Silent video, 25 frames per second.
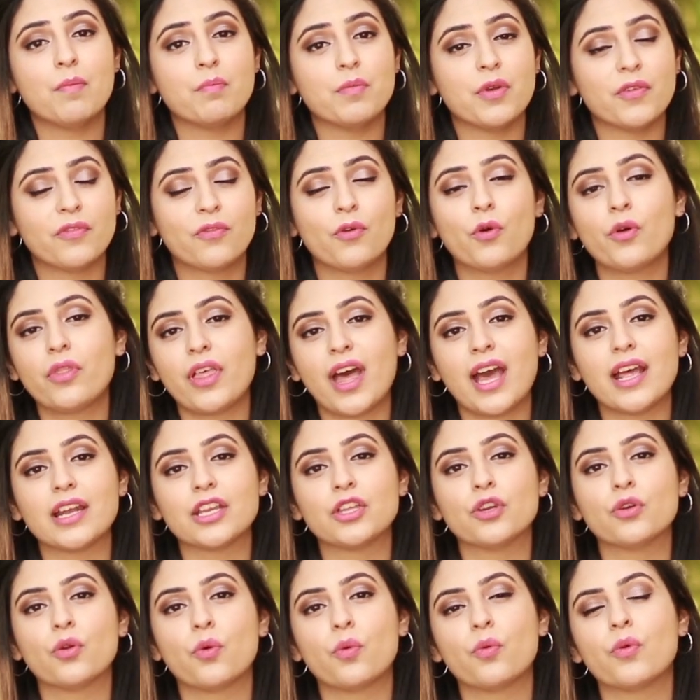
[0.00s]
before that,
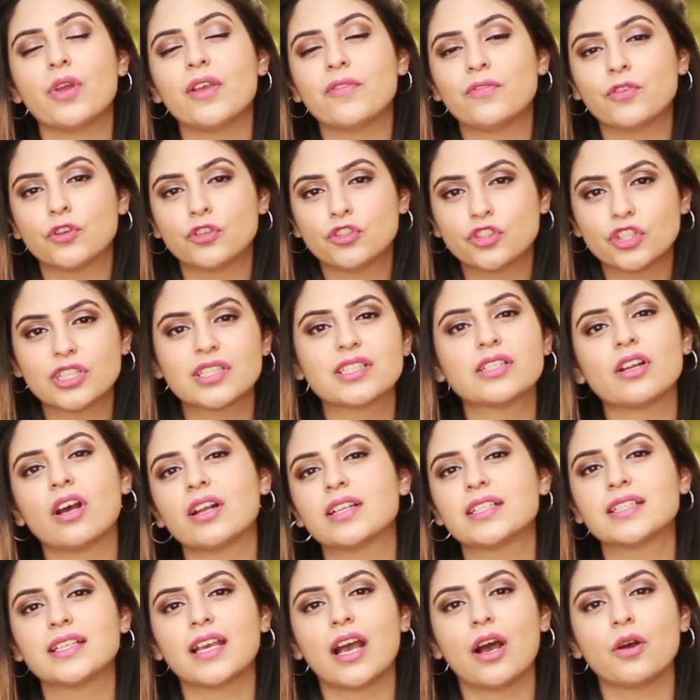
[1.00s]
you know, if you're just
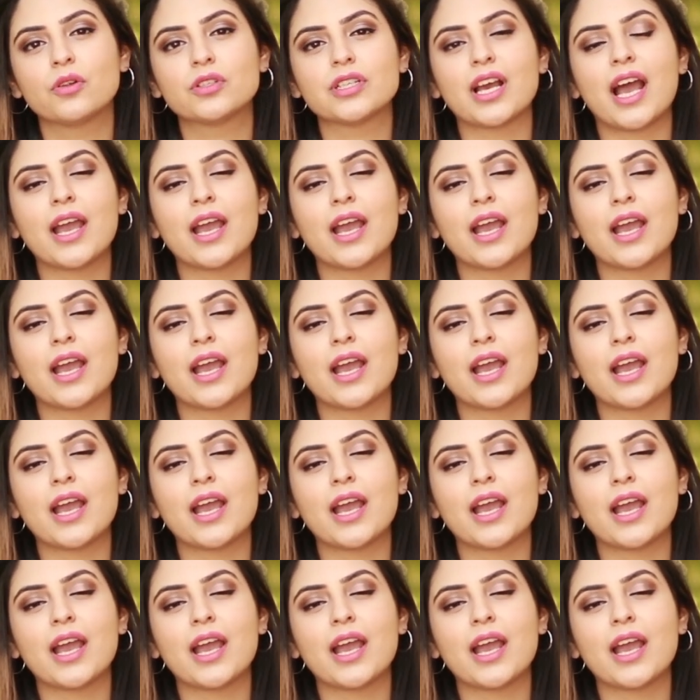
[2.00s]
starting out,